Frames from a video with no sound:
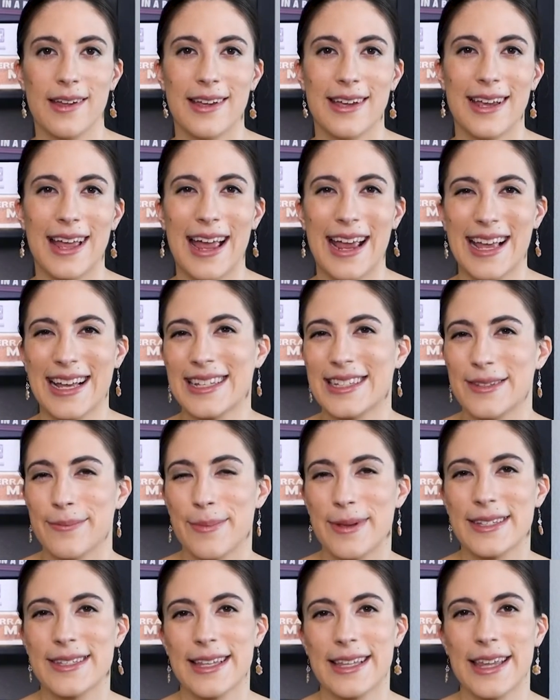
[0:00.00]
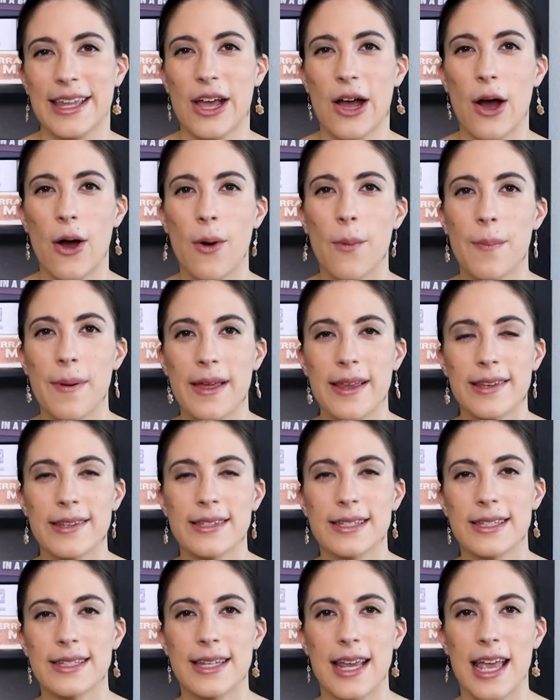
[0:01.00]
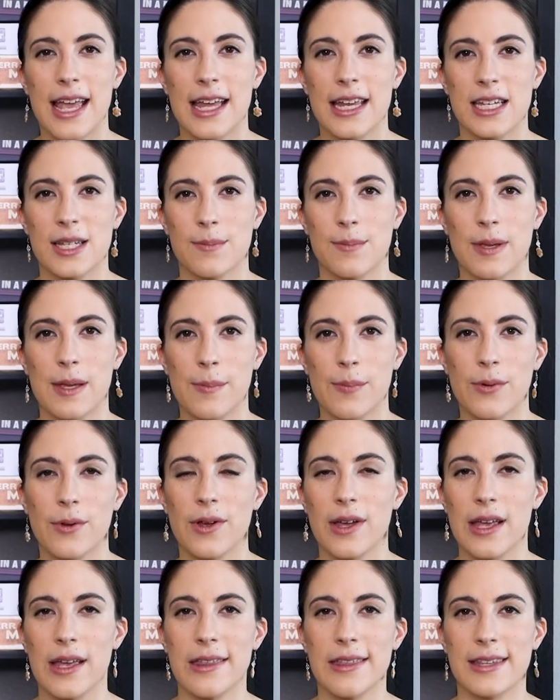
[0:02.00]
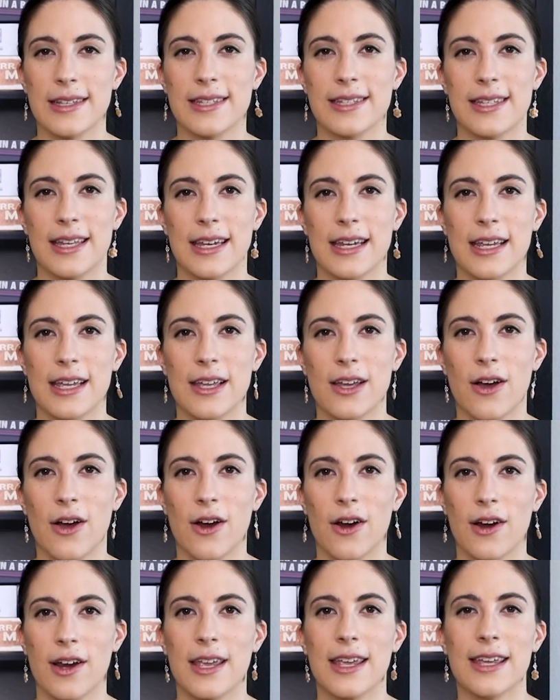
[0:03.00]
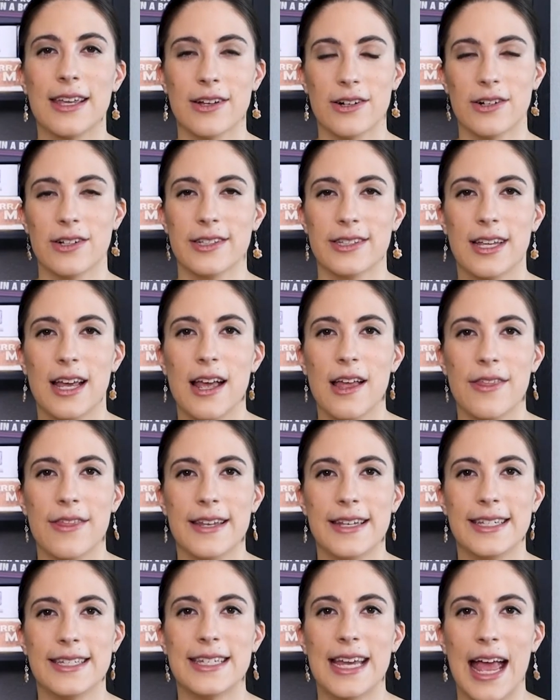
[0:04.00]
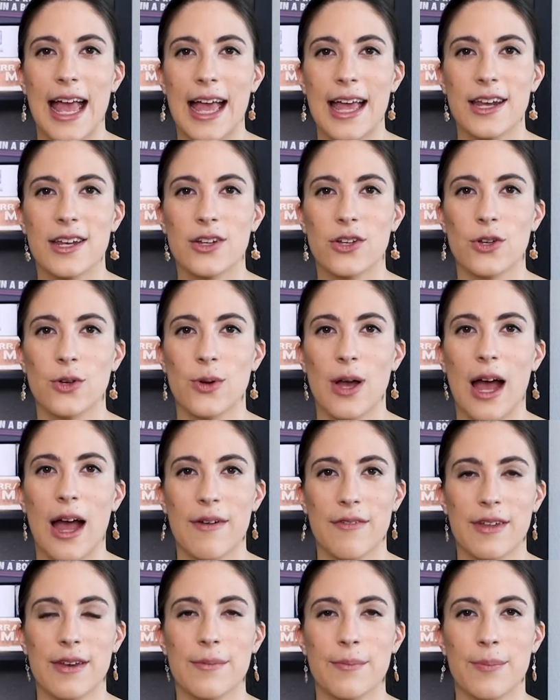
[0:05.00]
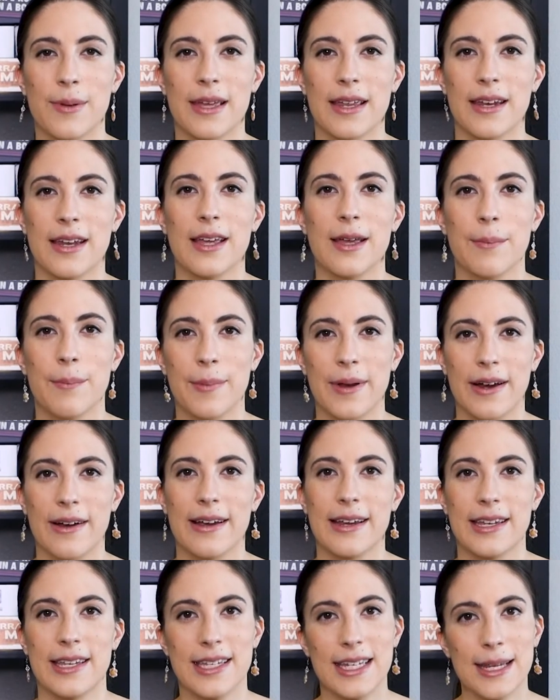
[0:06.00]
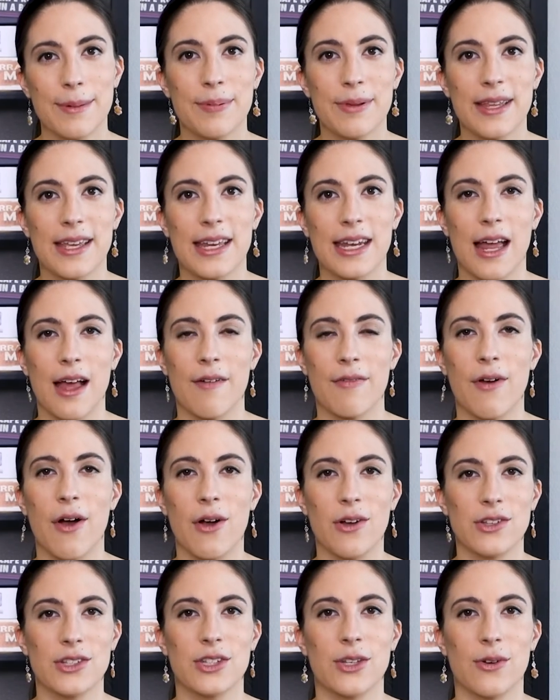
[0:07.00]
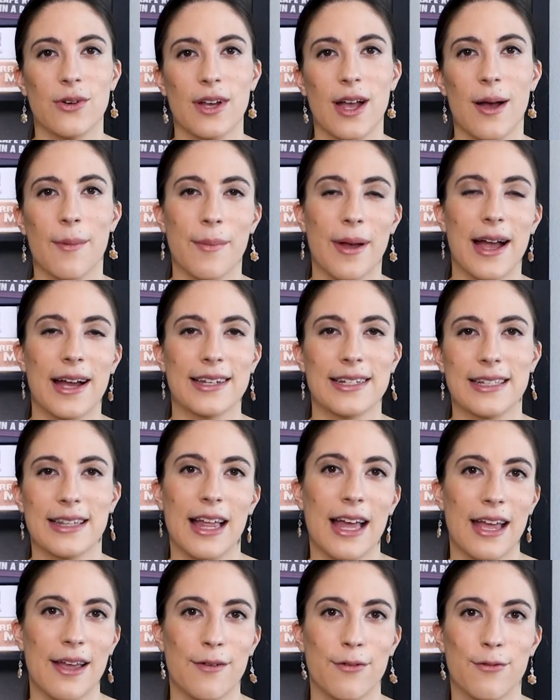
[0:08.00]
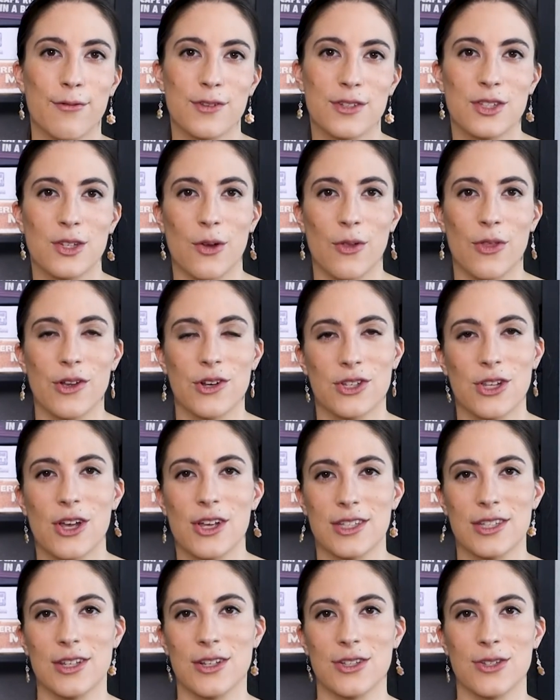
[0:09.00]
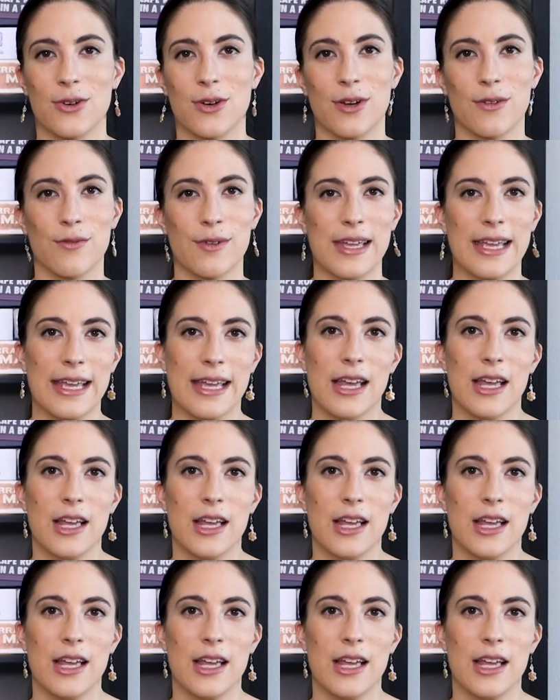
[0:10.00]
I guess, basically opens and people in the city are healed. The dead who haven't been buried deeply enough also come back to life. So there's also sort of a